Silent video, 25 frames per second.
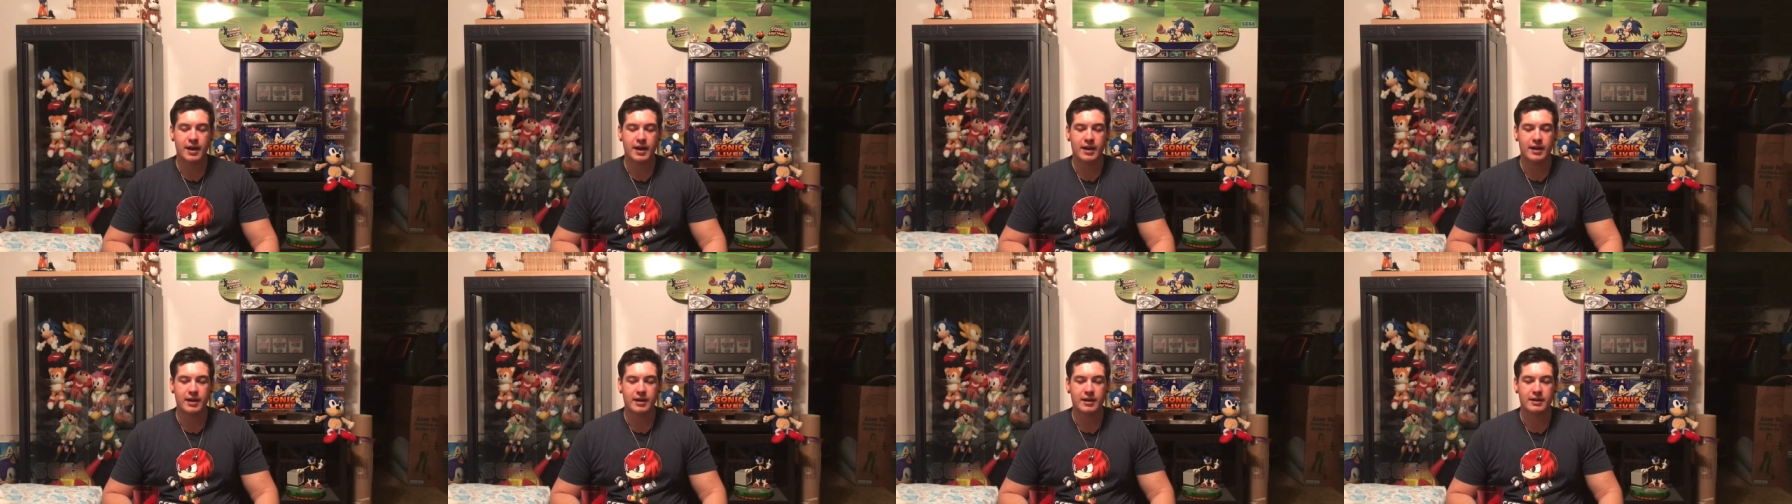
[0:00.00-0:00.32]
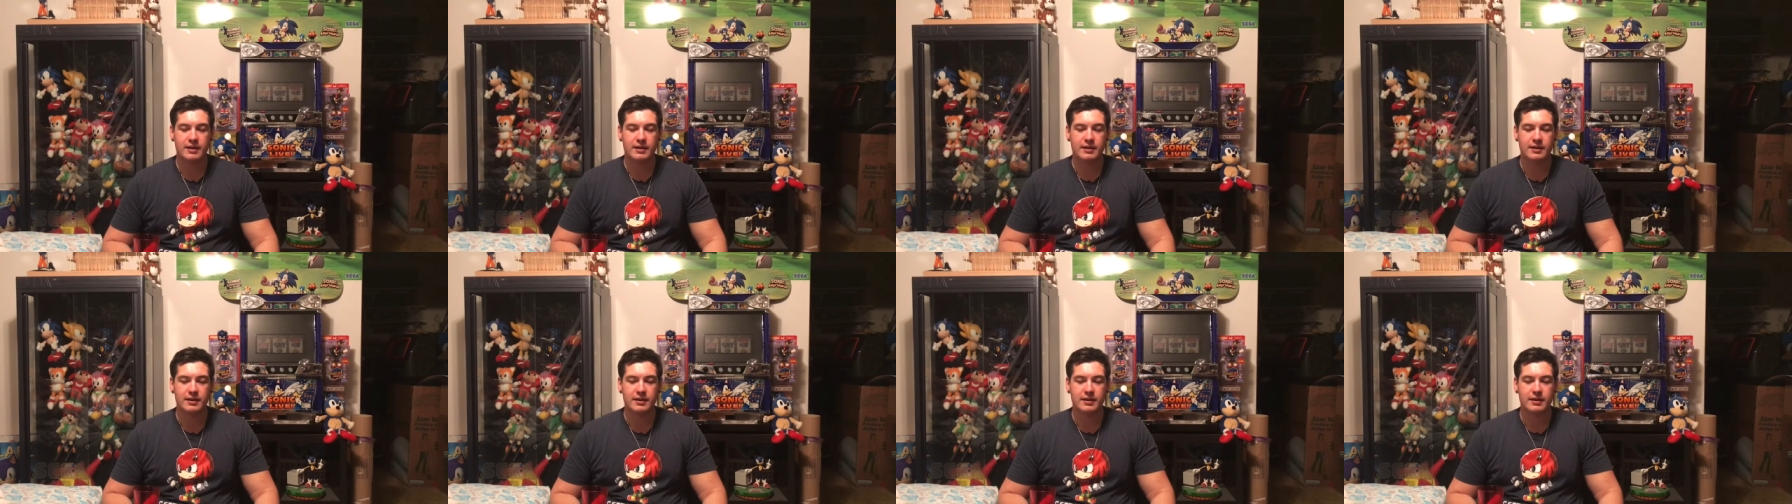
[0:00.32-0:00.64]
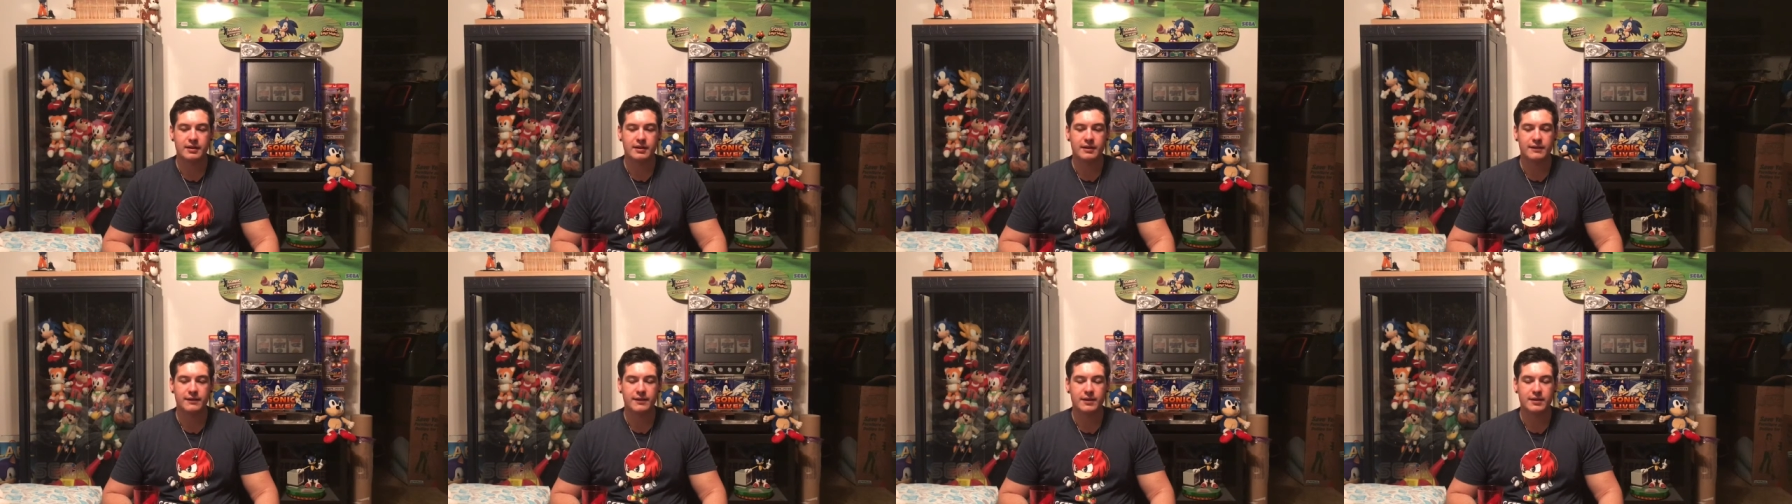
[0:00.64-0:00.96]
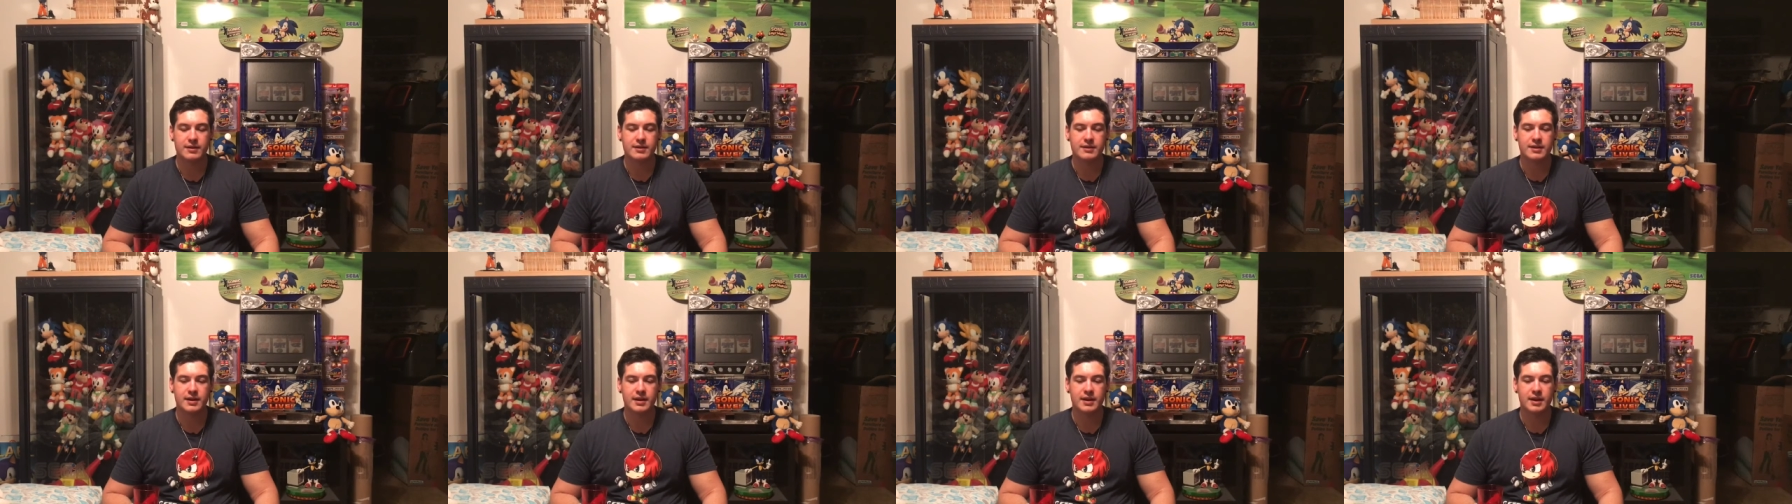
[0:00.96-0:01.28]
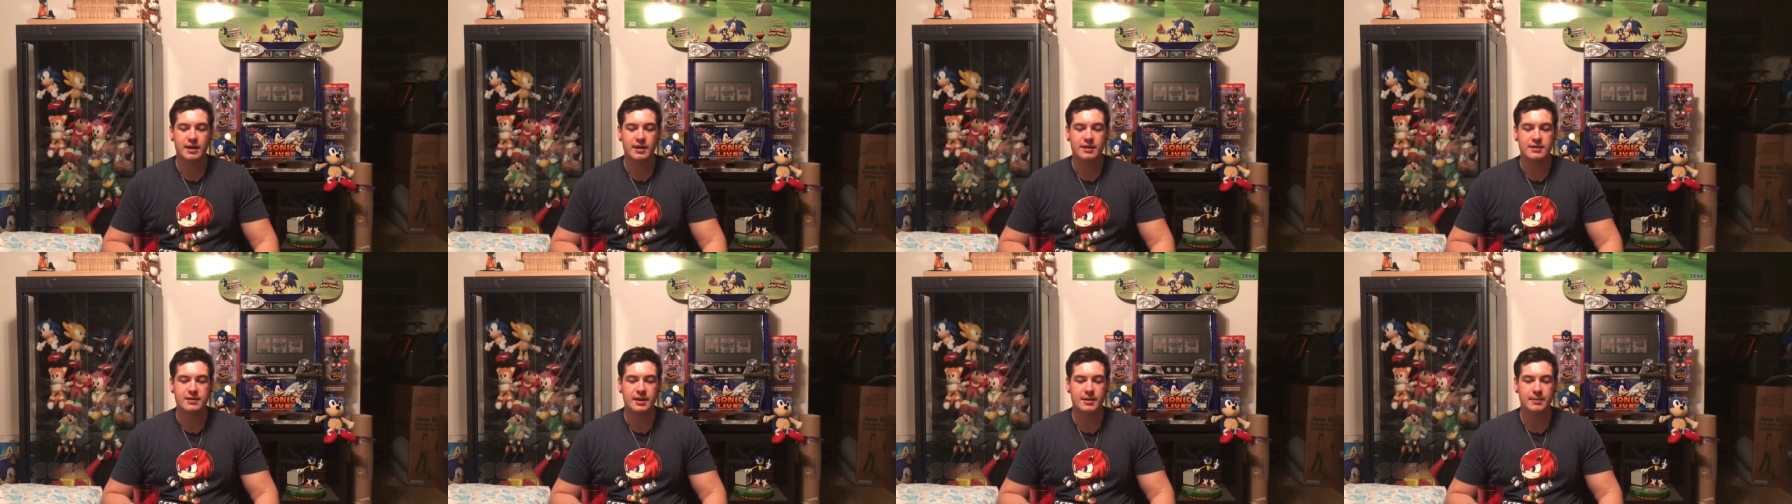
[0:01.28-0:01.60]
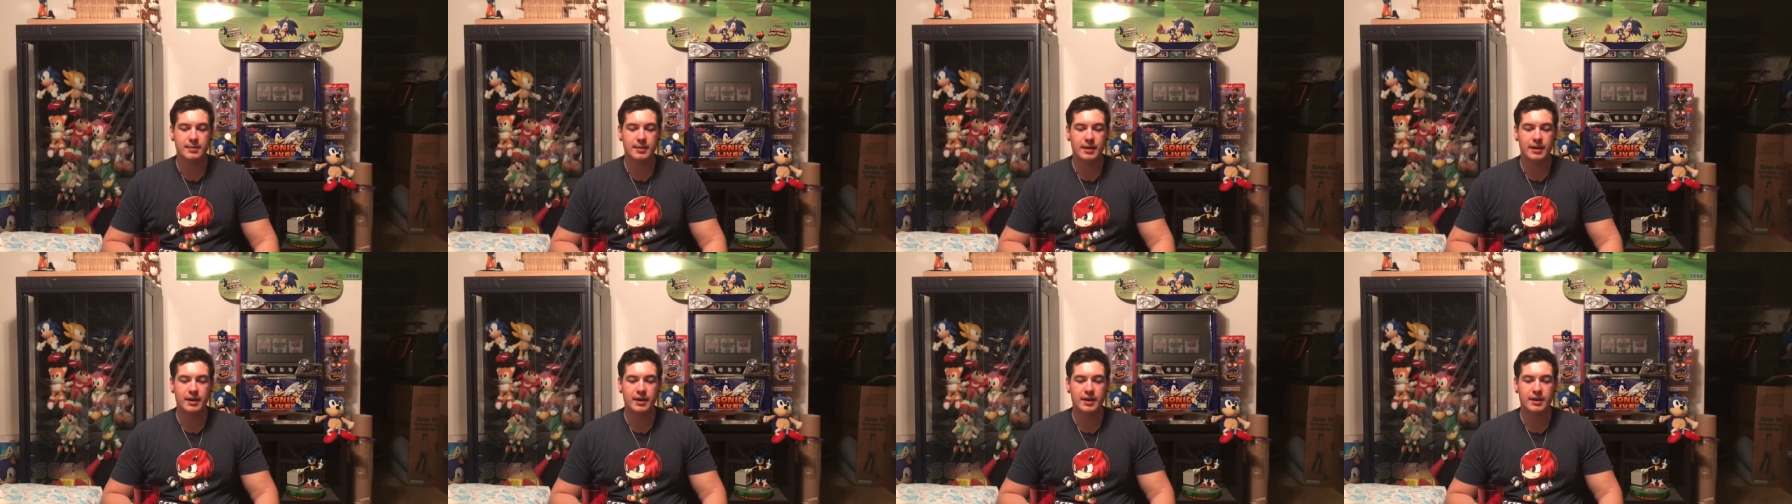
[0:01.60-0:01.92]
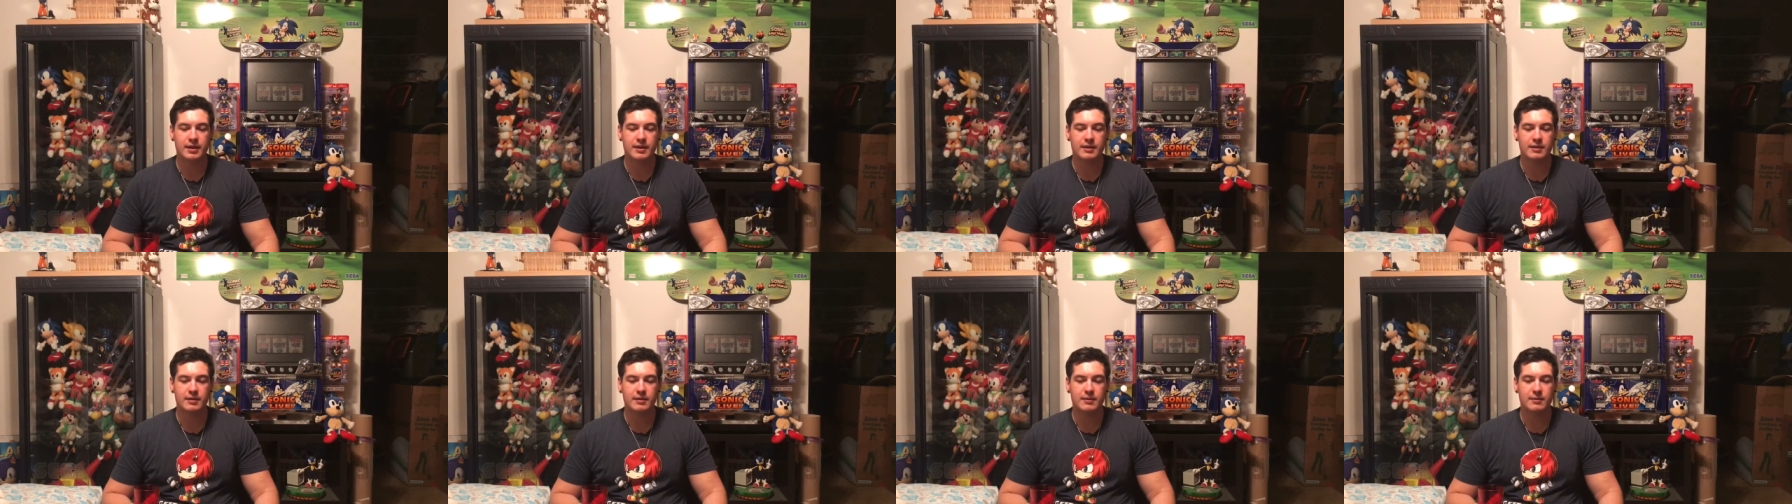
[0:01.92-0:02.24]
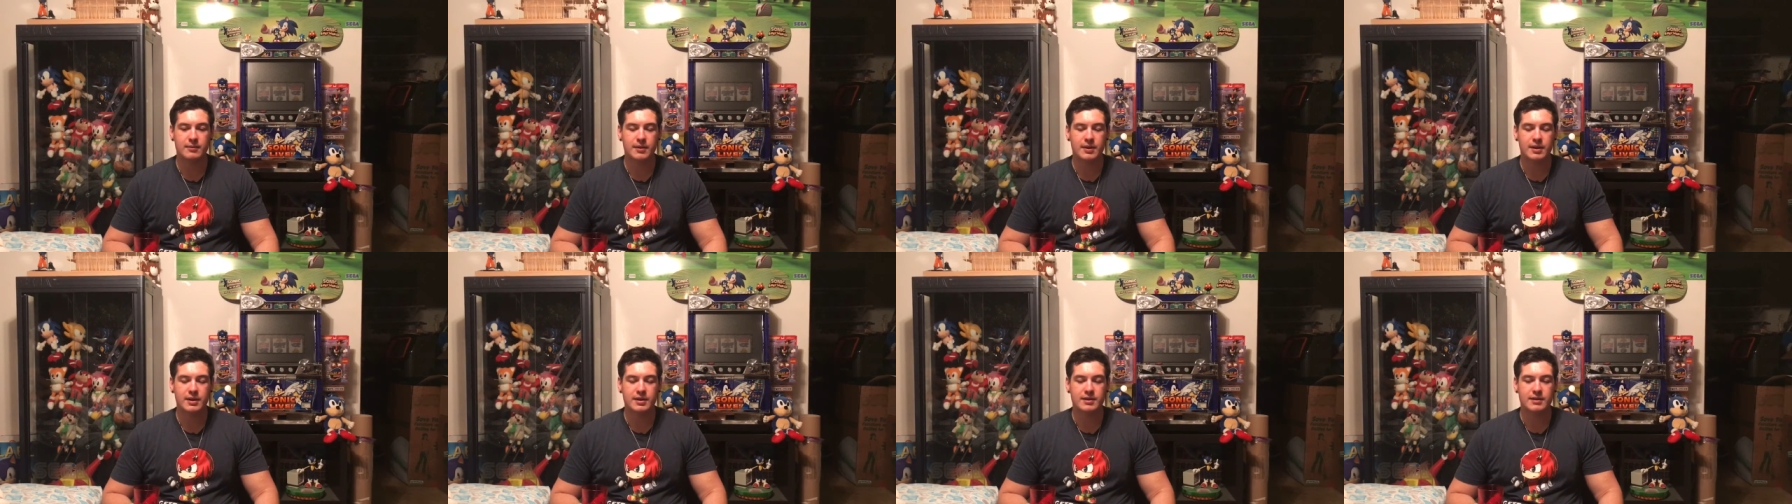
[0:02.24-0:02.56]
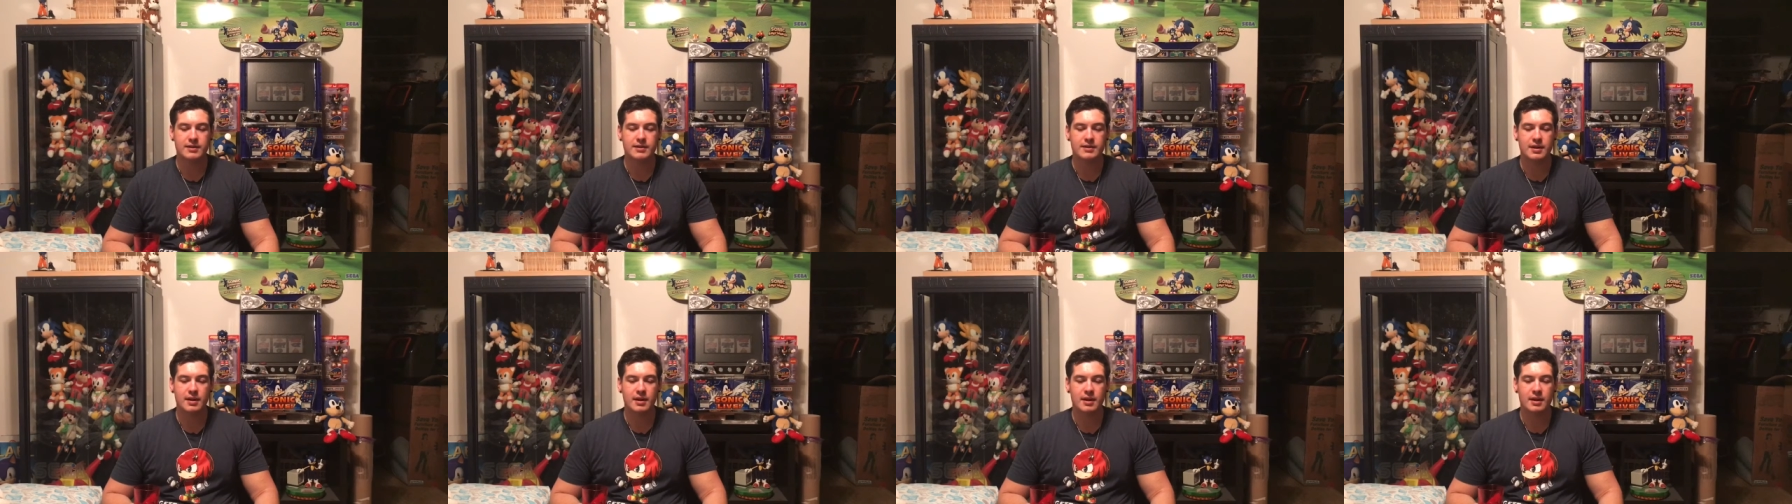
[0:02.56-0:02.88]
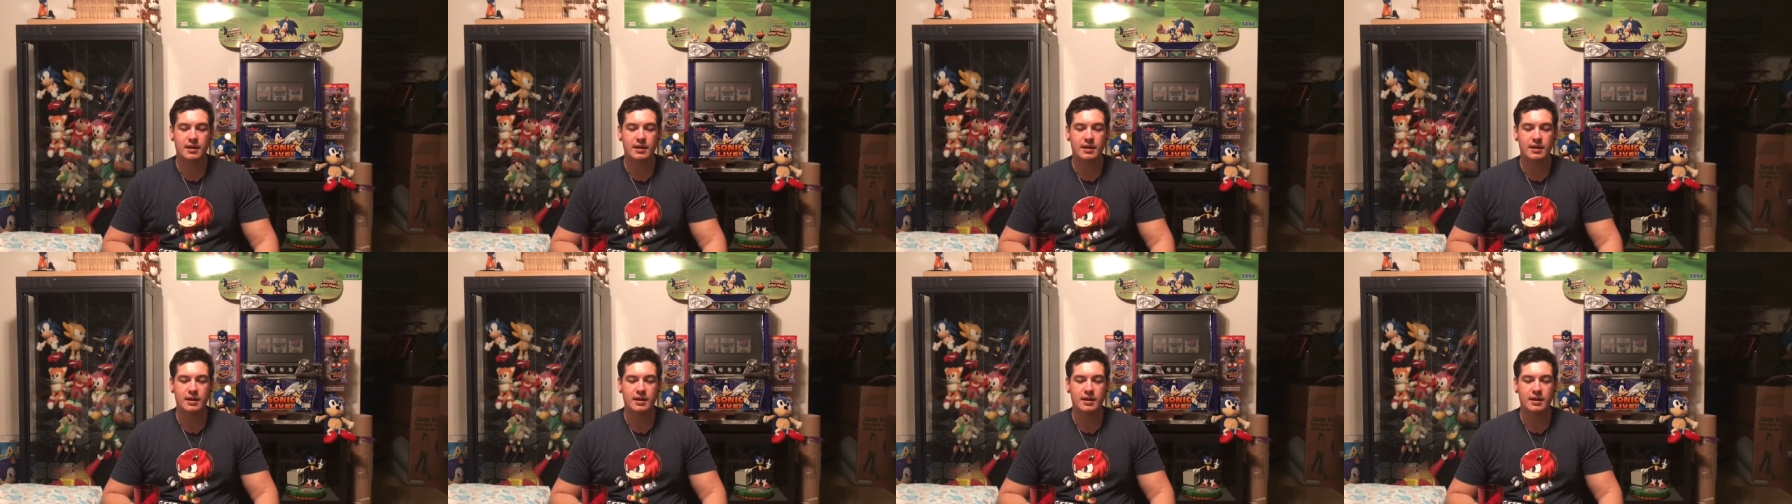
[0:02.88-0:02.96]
and the first kiosk I played was